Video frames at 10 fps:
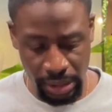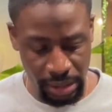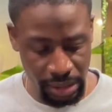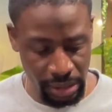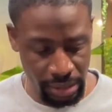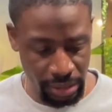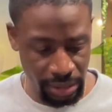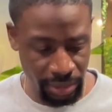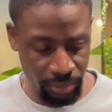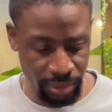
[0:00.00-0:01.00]
They're
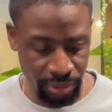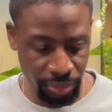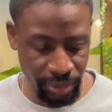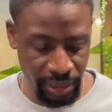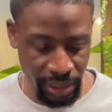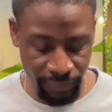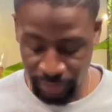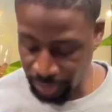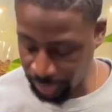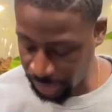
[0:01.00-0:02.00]
like, what, 2.5 or
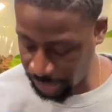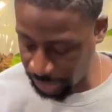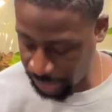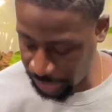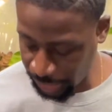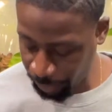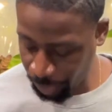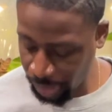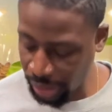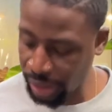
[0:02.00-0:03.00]
something like that.
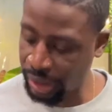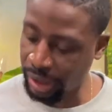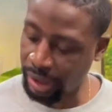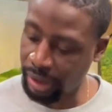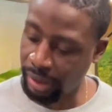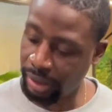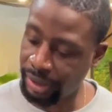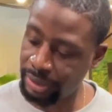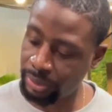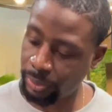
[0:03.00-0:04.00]
And then
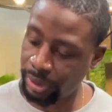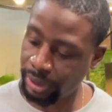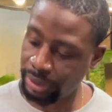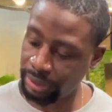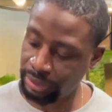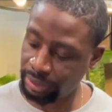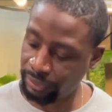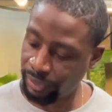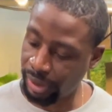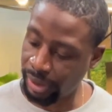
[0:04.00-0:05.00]
this was
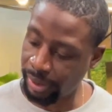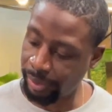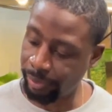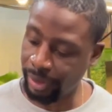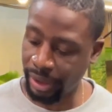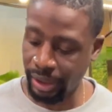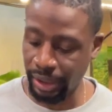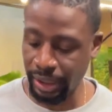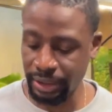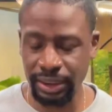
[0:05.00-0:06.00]
from
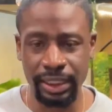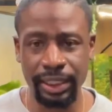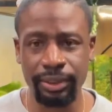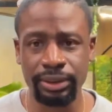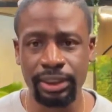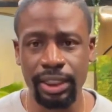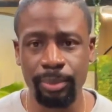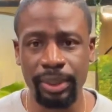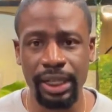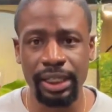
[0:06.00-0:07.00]
Lex. I think there was another
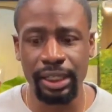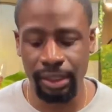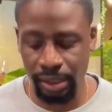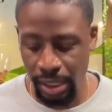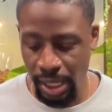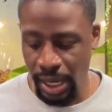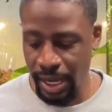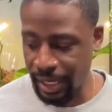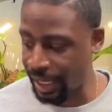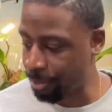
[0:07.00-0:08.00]
planet here. And
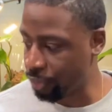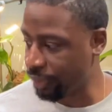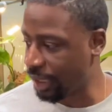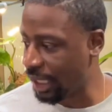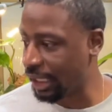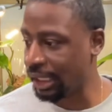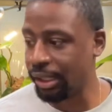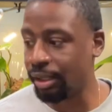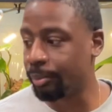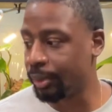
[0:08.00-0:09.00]
then I moved it out of
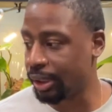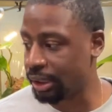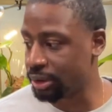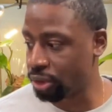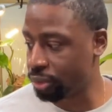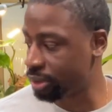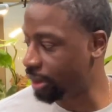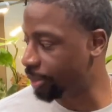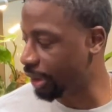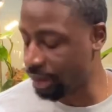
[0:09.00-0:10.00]
here and put it into
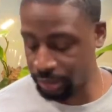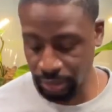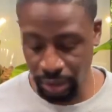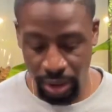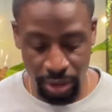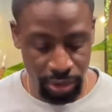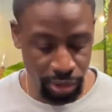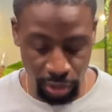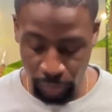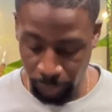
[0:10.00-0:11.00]
something else.
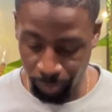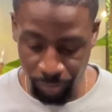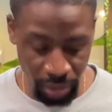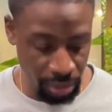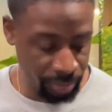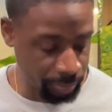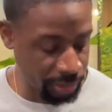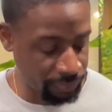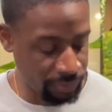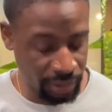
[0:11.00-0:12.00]
So it's
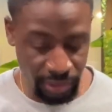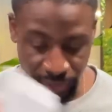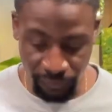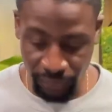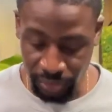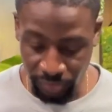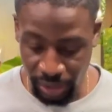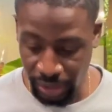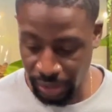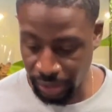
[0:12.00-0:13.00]
perfect because it fits
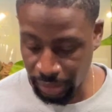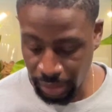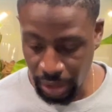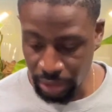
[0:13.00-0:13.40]
right in there.